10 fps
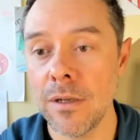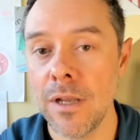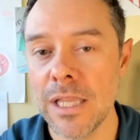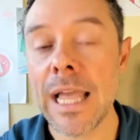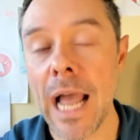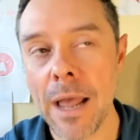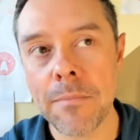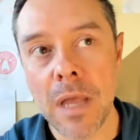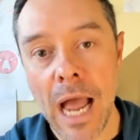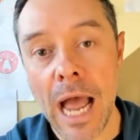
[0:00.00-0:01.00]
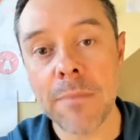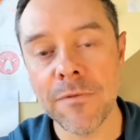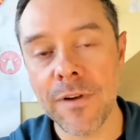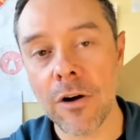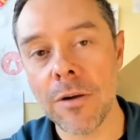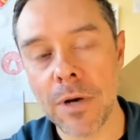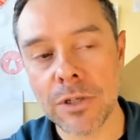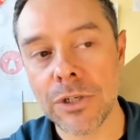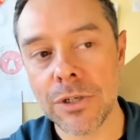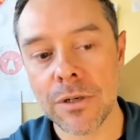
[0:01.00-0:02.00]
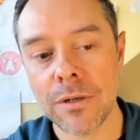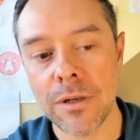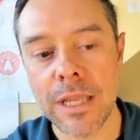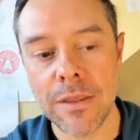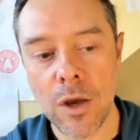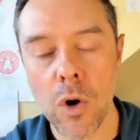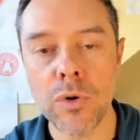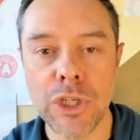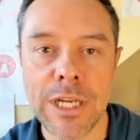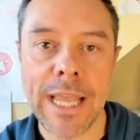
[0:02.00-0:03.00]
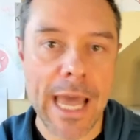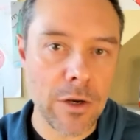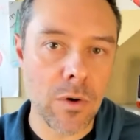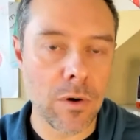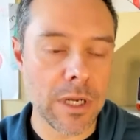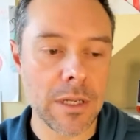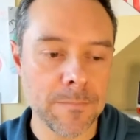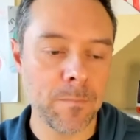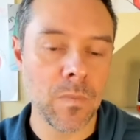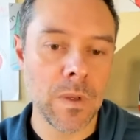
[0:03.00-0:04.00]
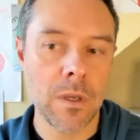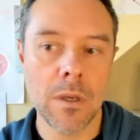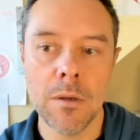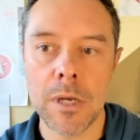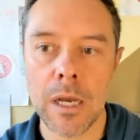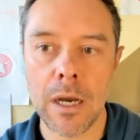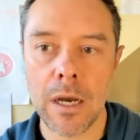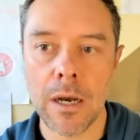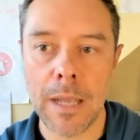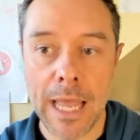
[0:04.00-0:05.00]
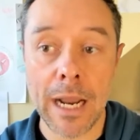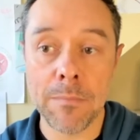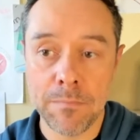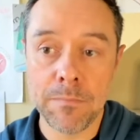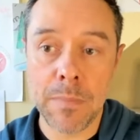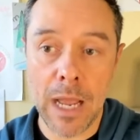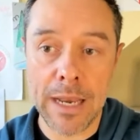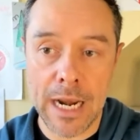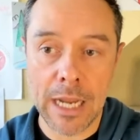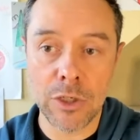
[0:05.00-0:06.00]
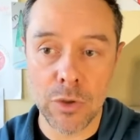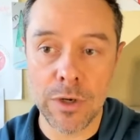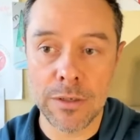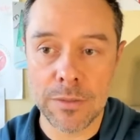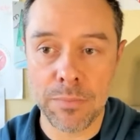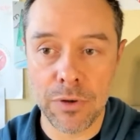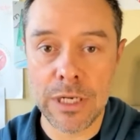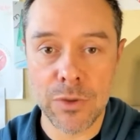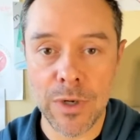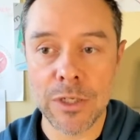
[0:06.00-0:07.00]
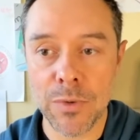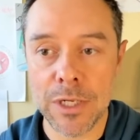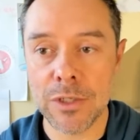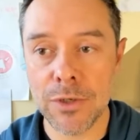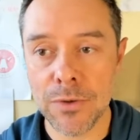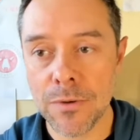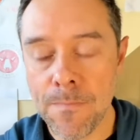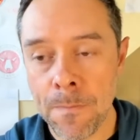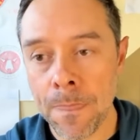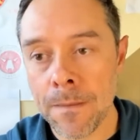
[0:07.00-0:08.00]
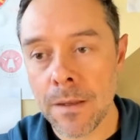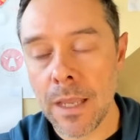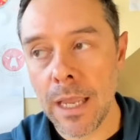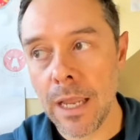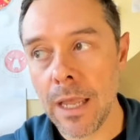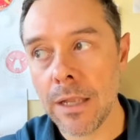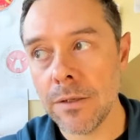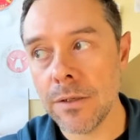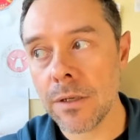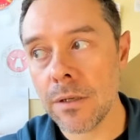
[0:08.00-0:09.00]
Like I'm very much in the OG category. And I joined pre 2022, and